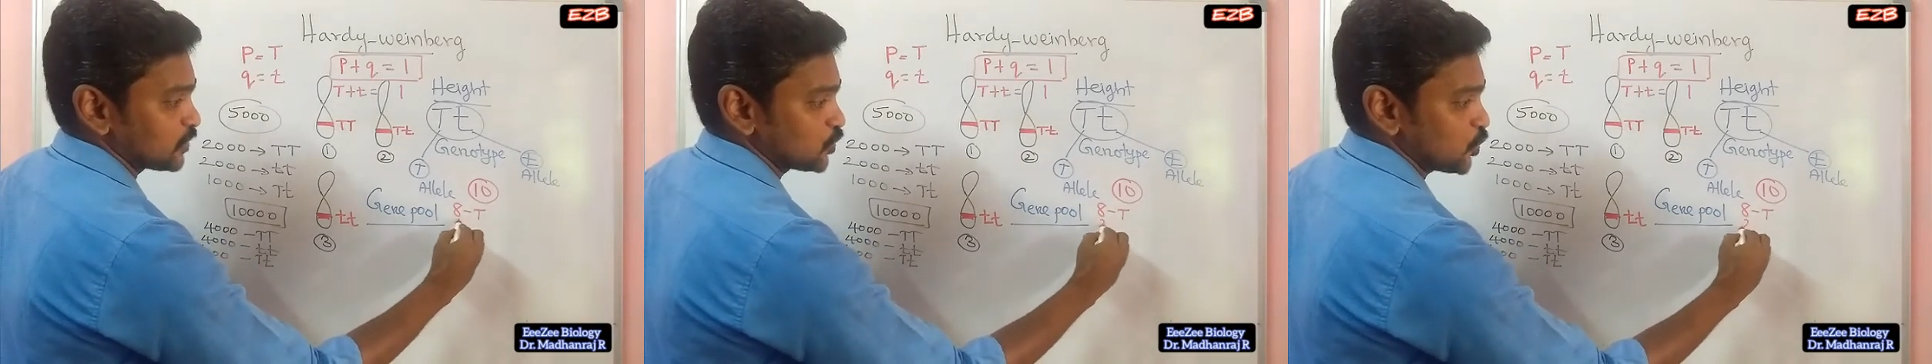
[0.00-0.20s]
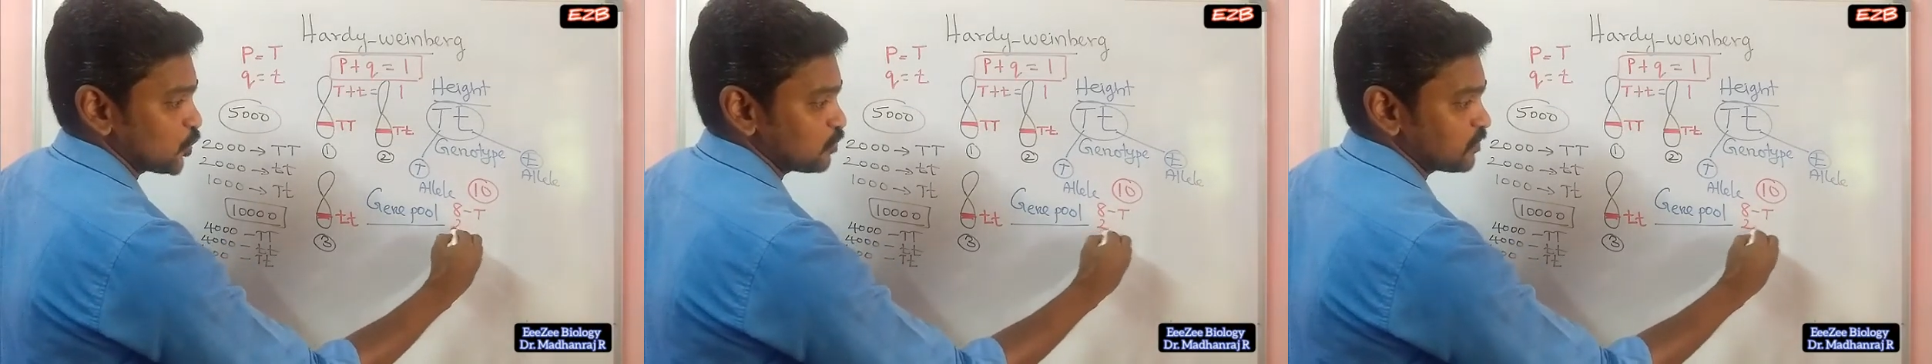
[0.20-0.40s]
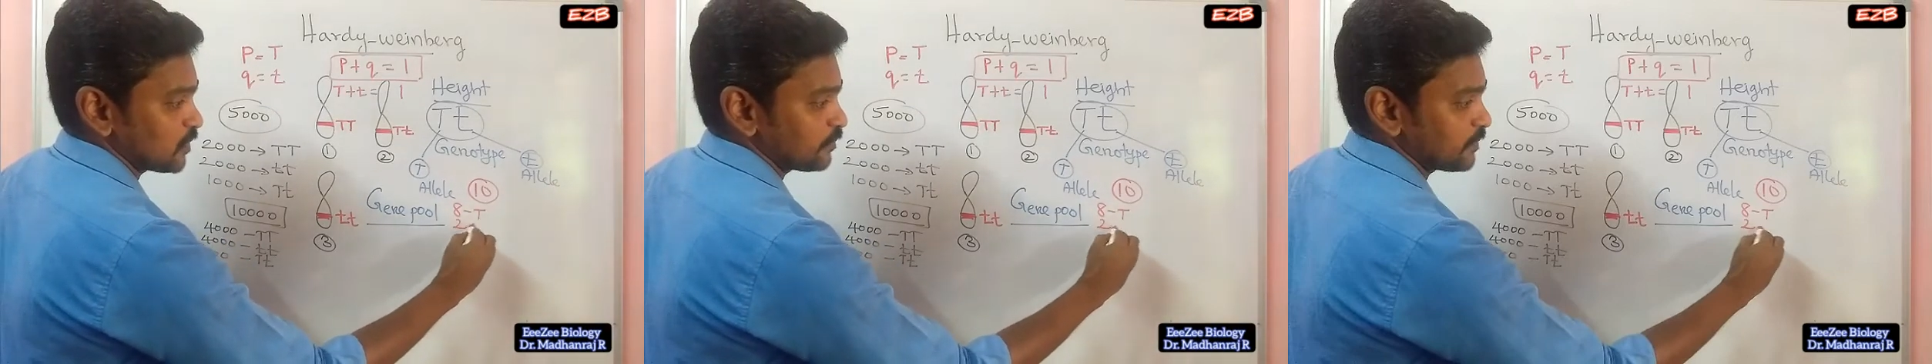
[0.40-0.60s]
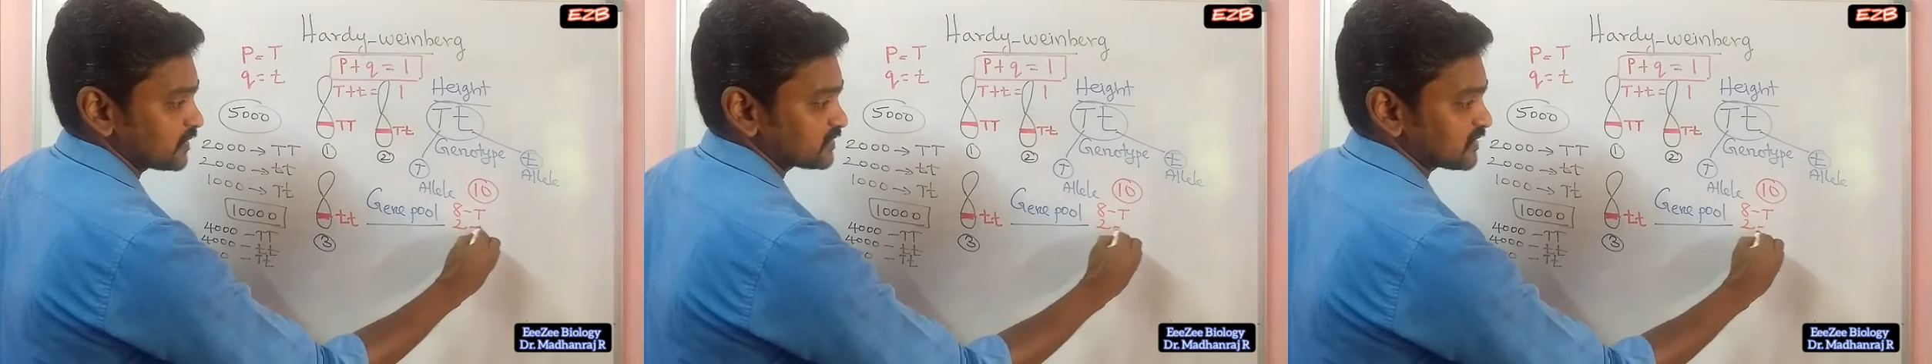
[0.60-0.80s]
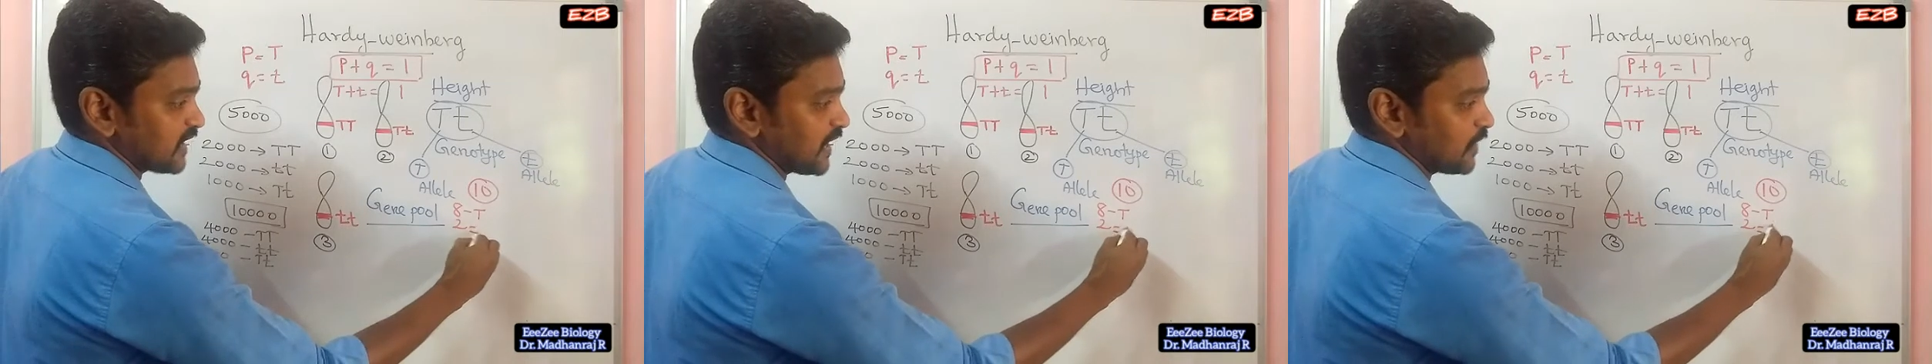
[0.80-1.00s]
2 members
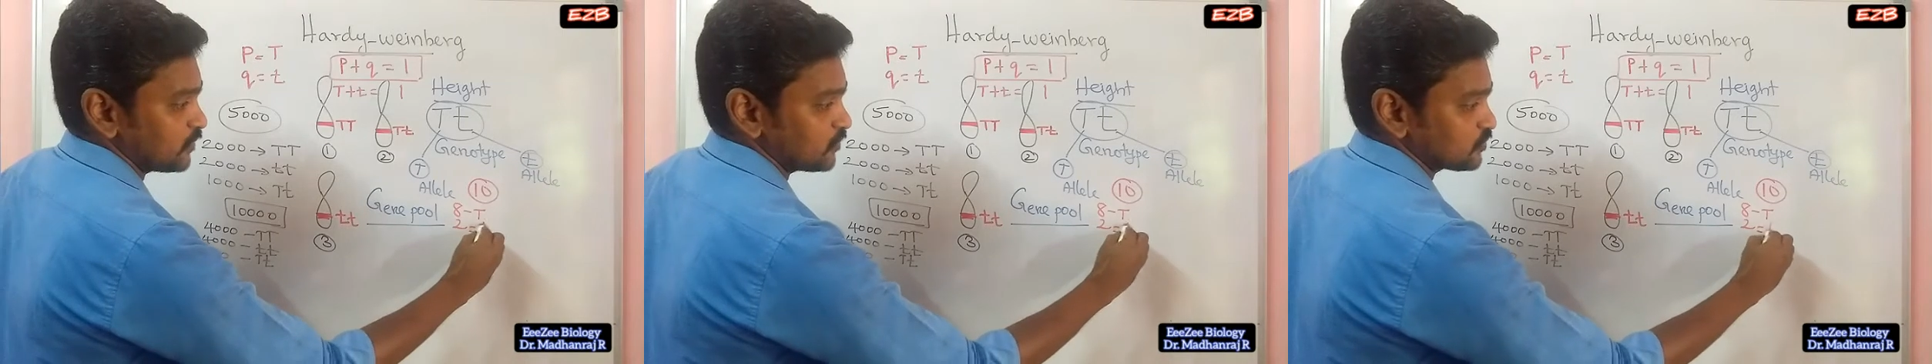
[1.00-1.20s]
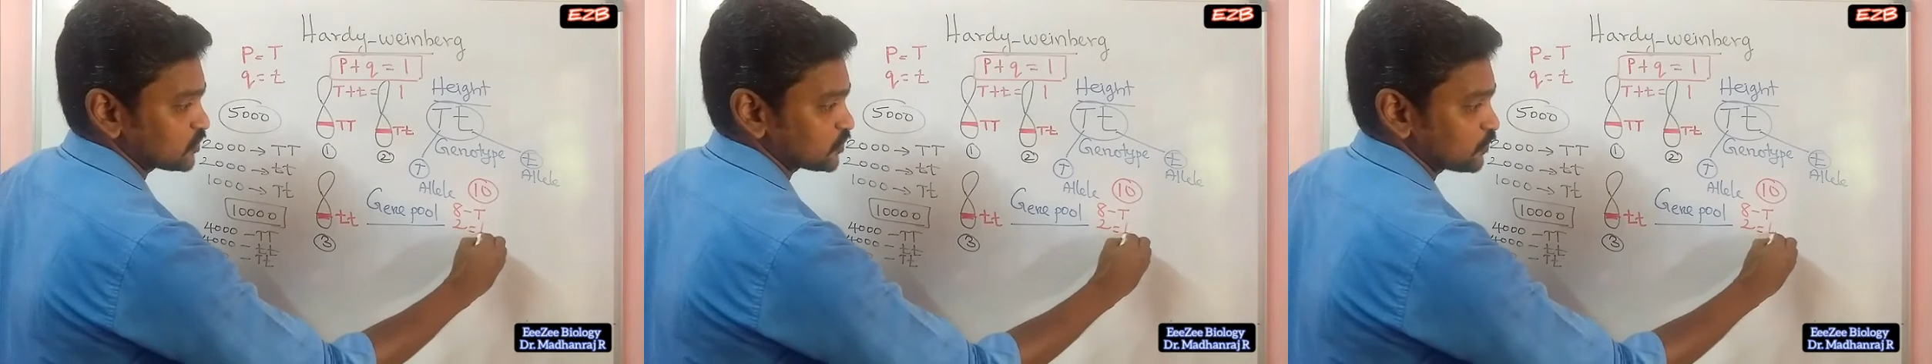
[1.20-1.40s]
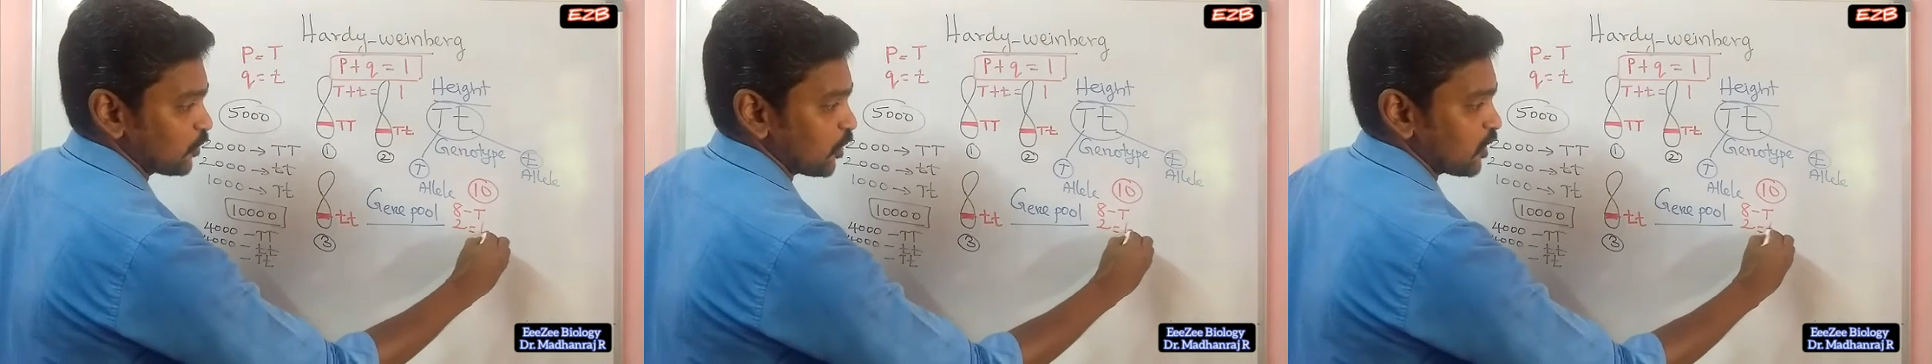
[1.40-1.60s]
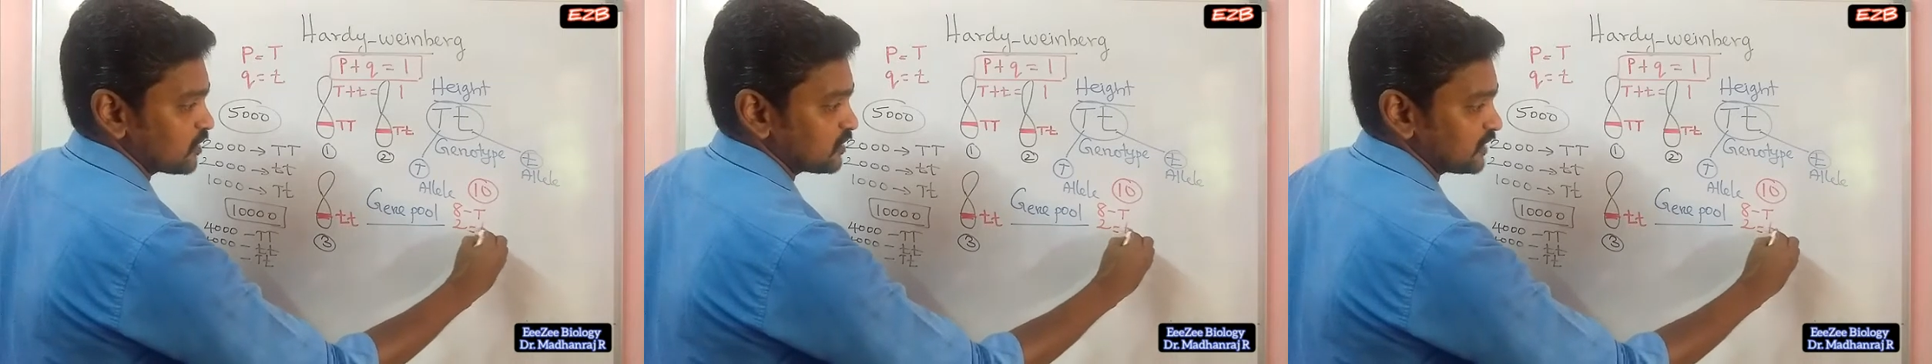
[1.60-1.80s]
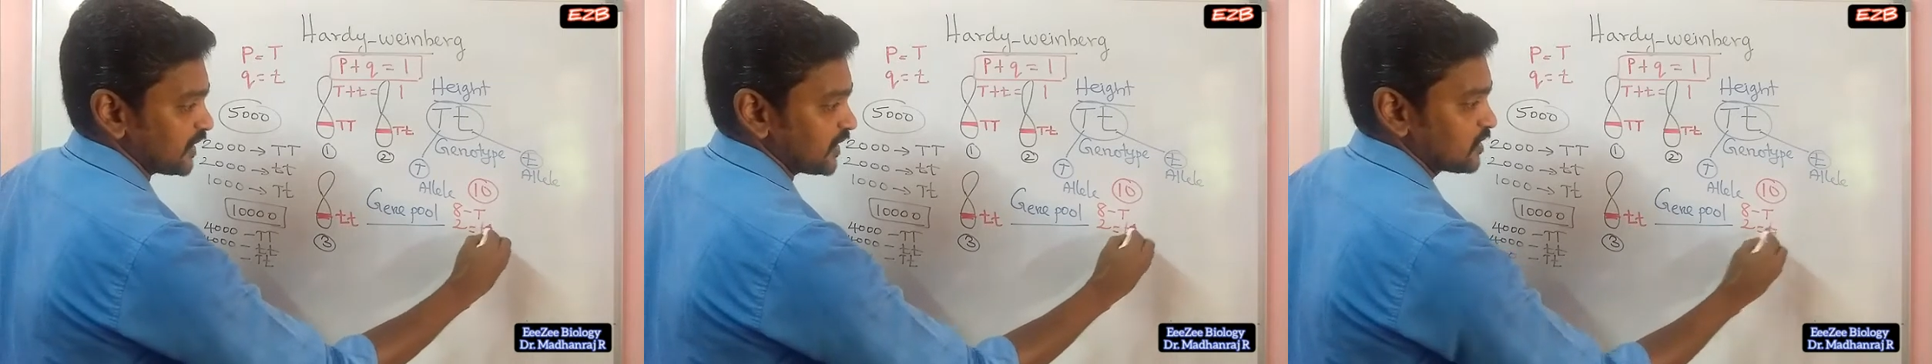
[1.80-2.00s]
have small
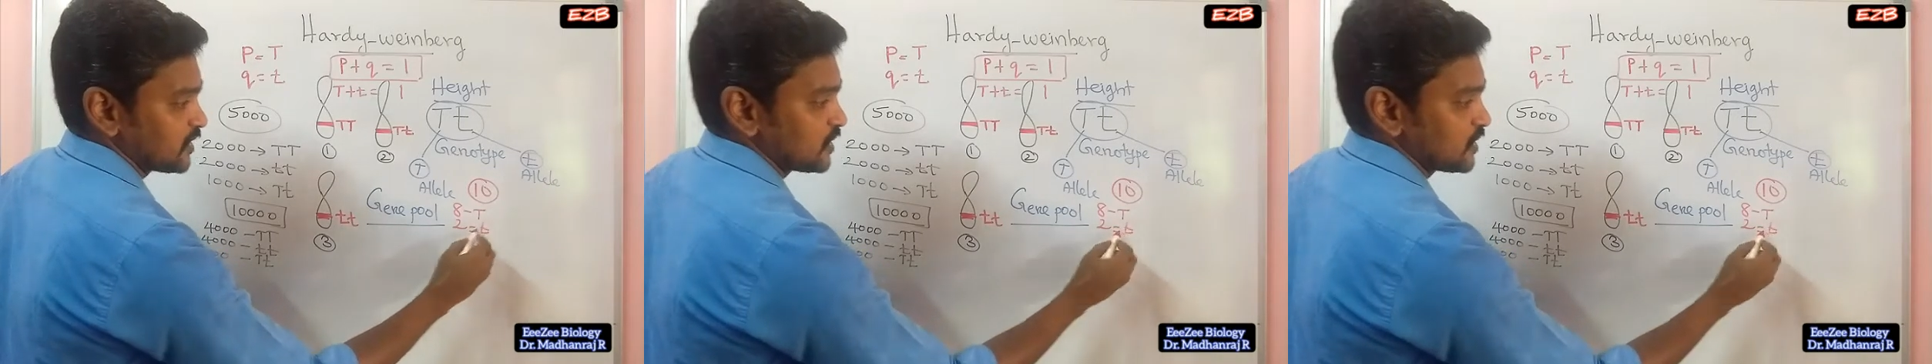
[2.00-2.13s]
t.